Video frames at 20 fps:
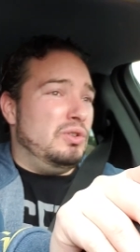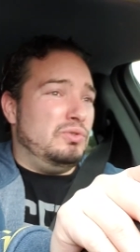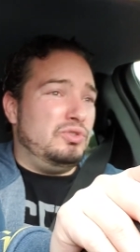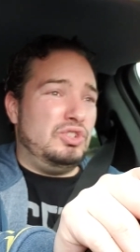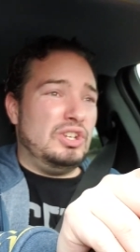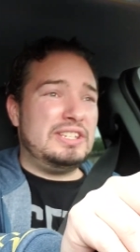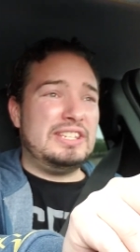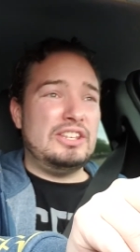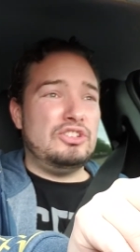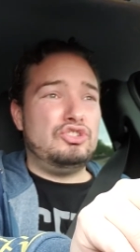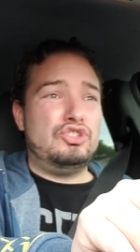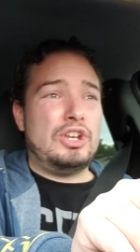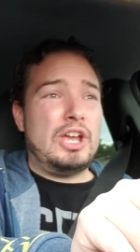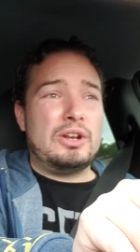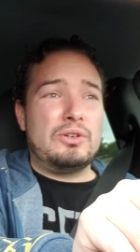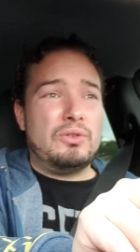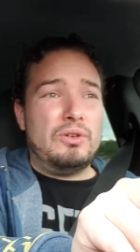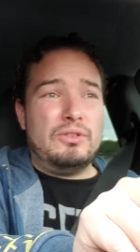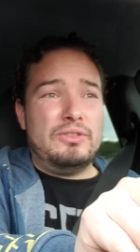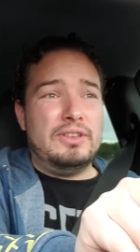just in
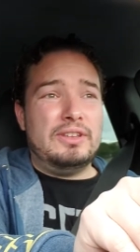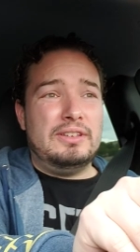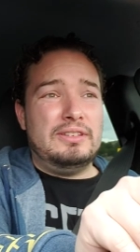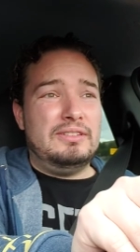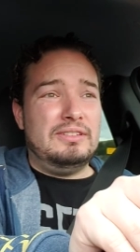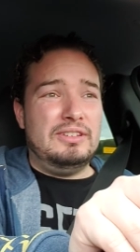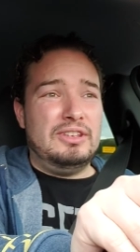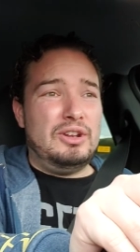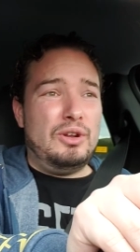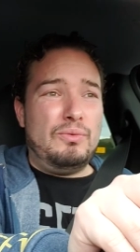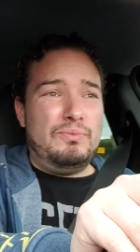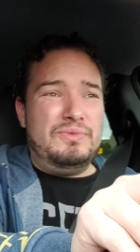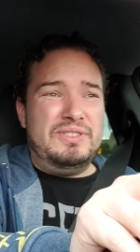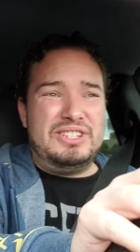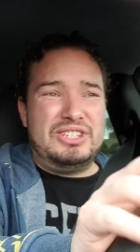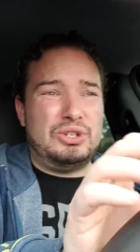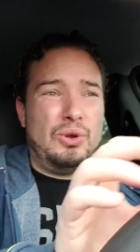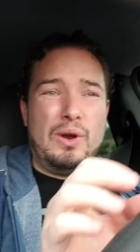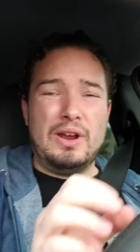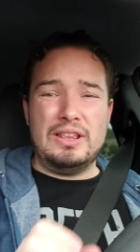general, the
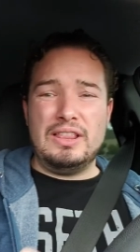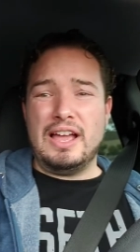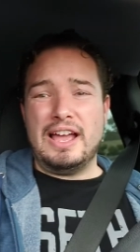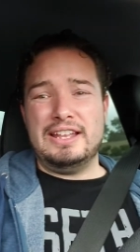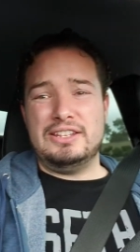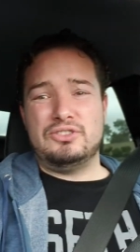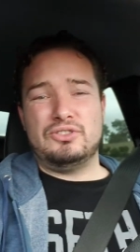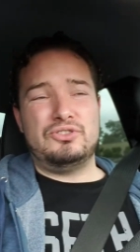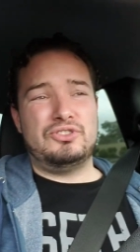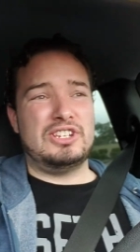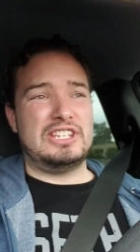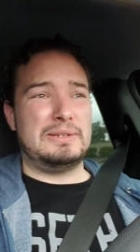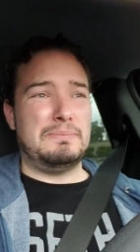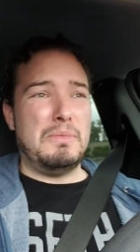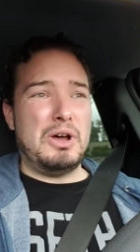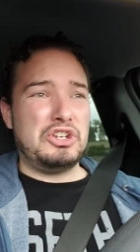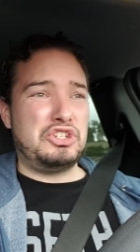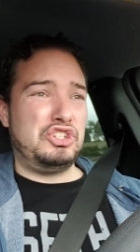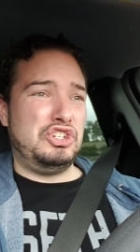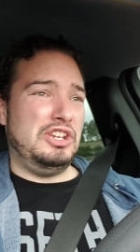storylines are just
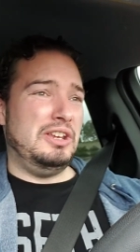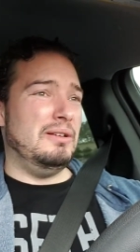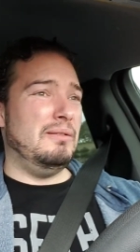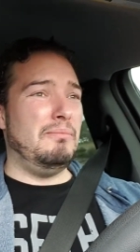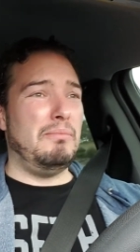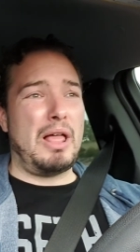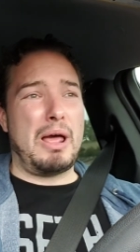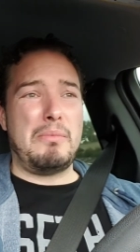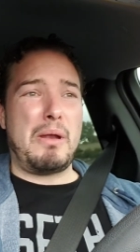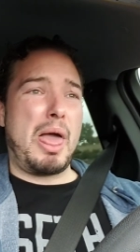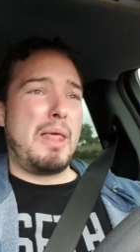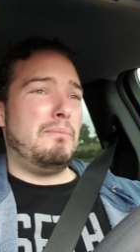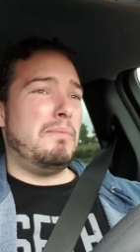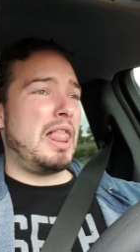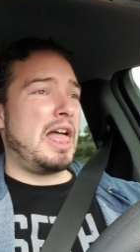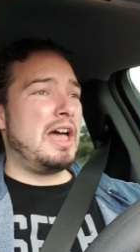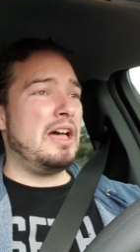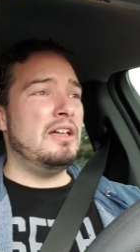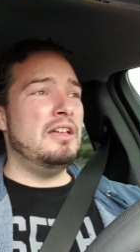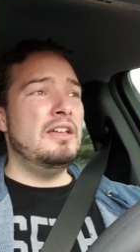mushy and blah blah
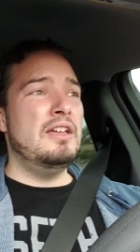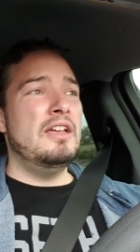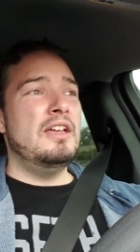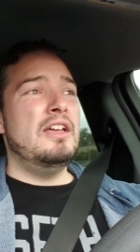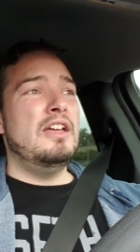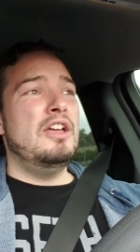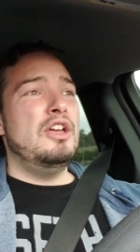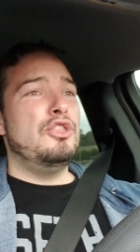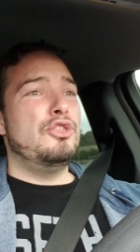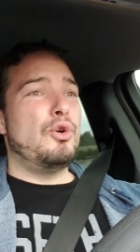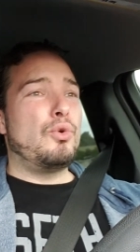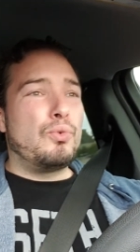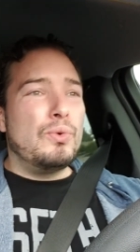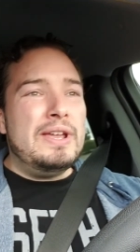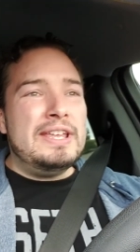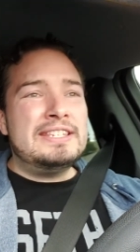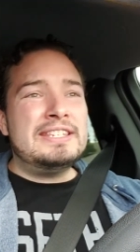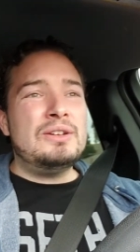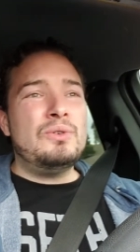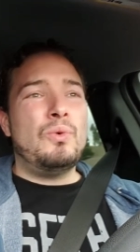blah. The
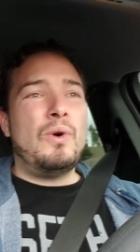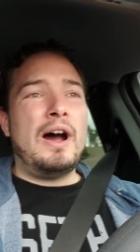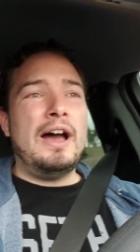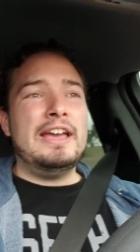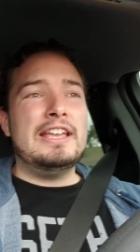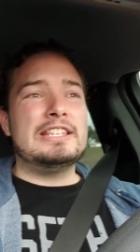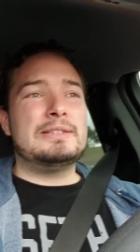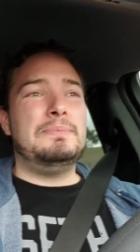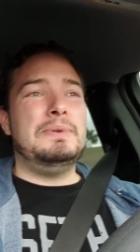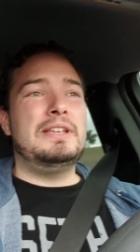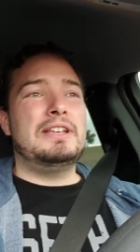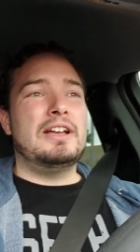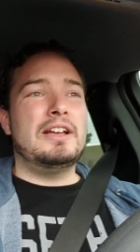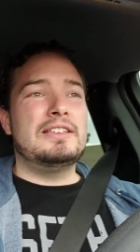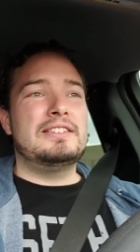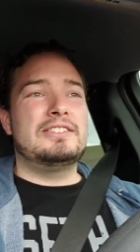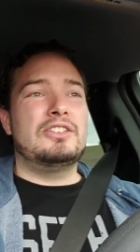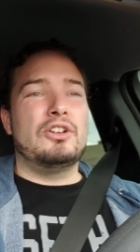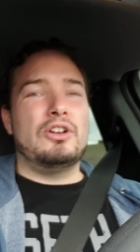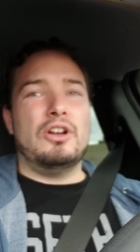reason why is
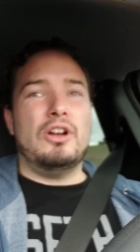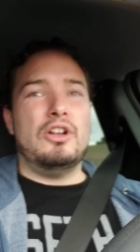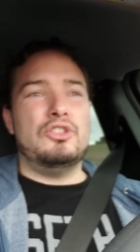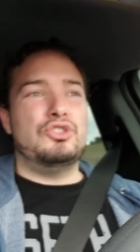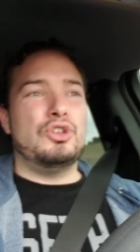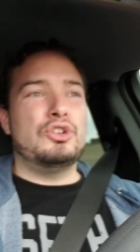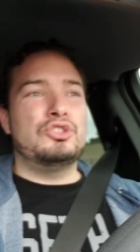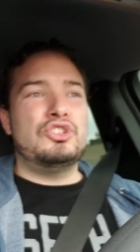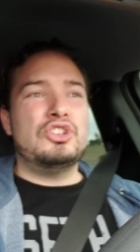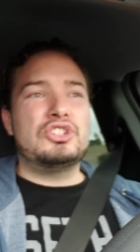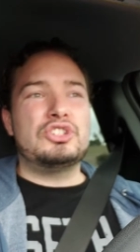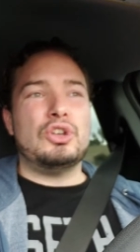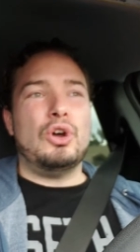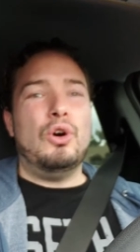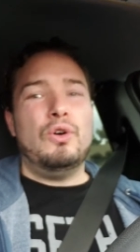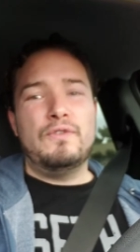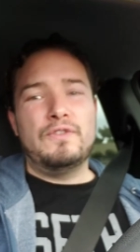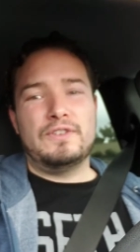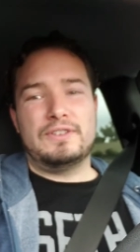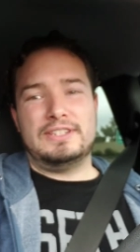because they're just
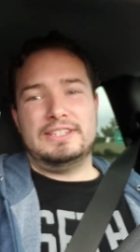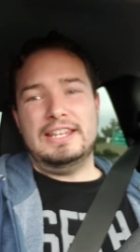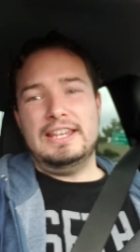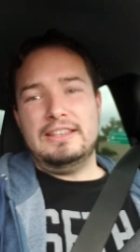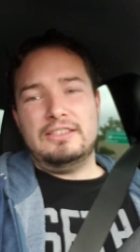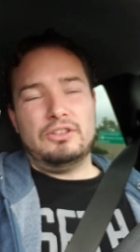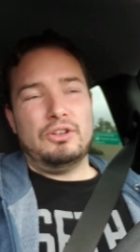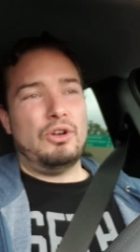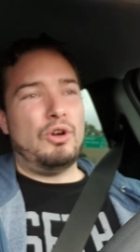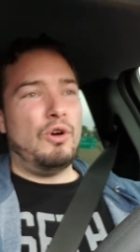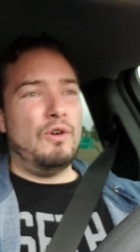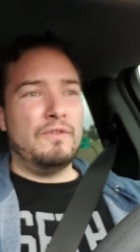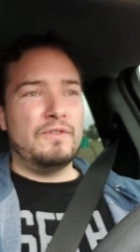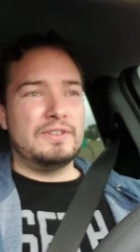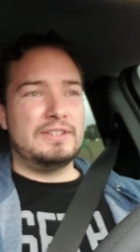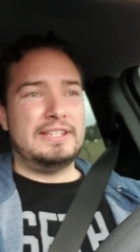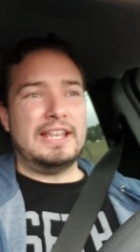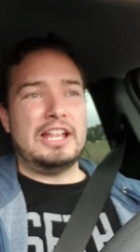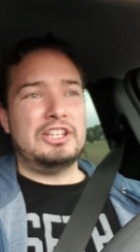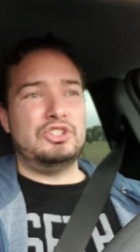overseen, they're
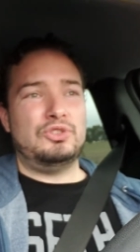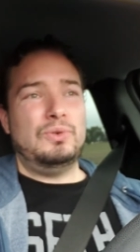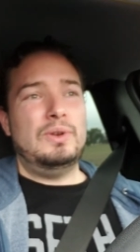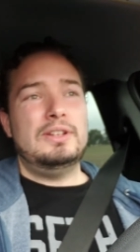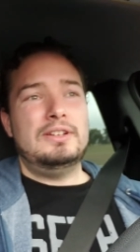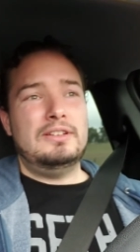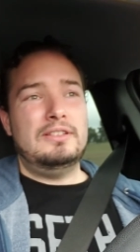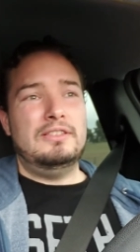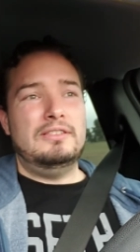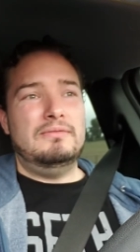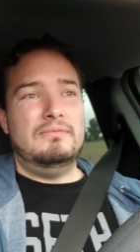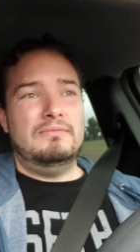oversaturated.